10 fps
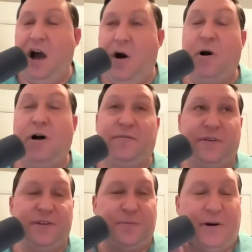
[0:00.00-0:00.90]
Well, the
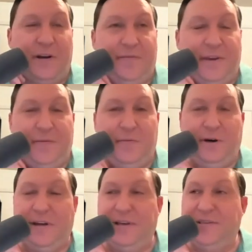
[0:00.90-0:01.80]
first part of it
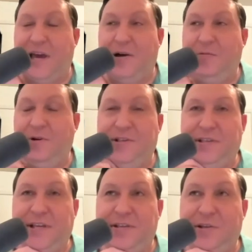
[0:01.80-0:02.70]
was how was
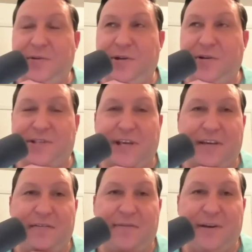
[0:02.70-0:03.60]
it doing your
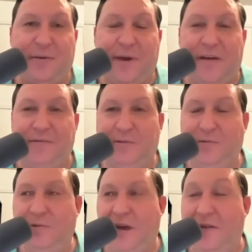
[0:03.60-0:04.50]
second film
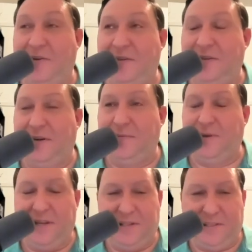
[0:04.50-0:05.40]
after having done
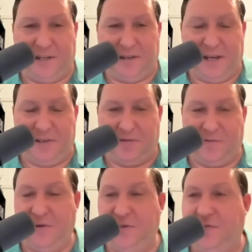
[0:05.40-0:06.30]
Pizza as your
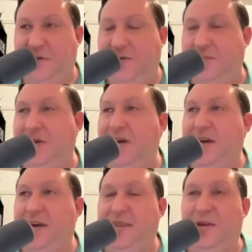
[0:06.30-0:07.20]
first film?
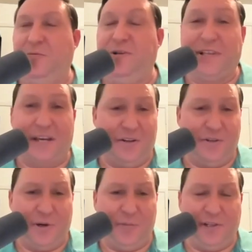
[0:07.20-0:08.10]
Then was that
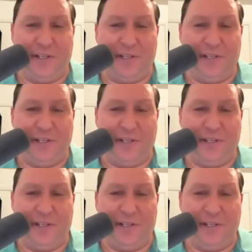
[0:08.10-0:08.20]
enjoyable